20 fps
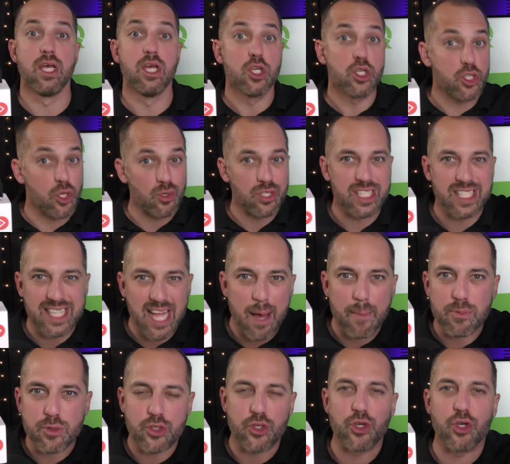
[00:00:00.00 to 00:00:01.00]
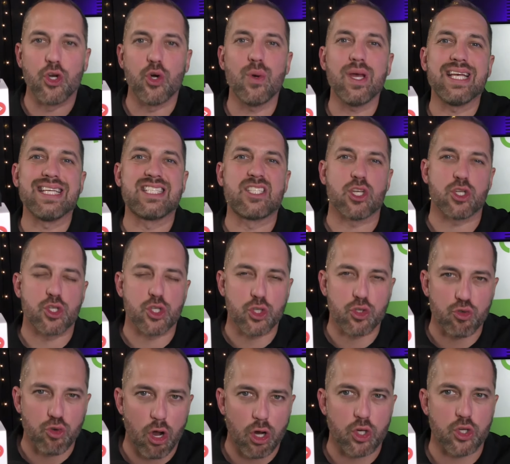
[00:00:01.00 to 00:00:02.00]
So step 2 is to
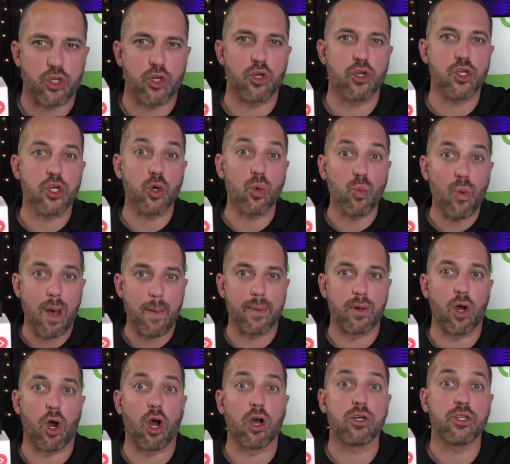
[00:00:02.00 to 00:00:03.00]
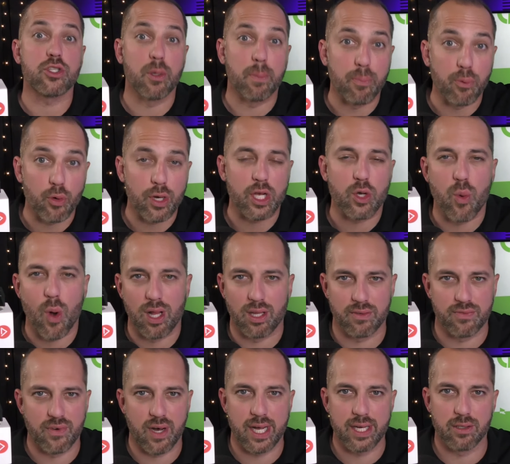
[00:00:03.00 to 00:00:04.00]
structure your webinar to
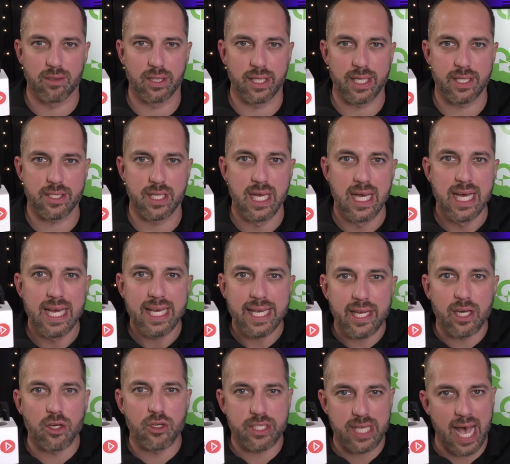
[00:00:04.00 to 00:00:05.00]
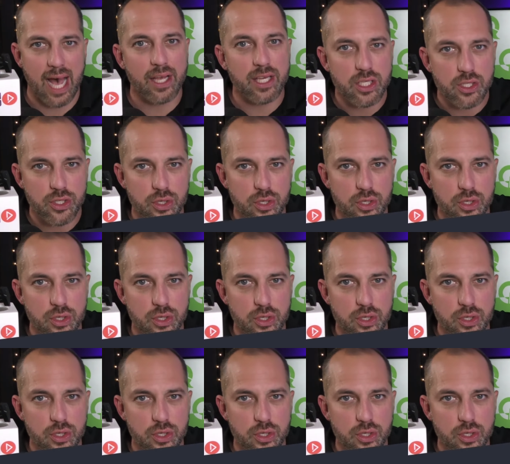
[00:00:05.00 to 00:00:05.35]
pre-qualify your leads. Here's how you do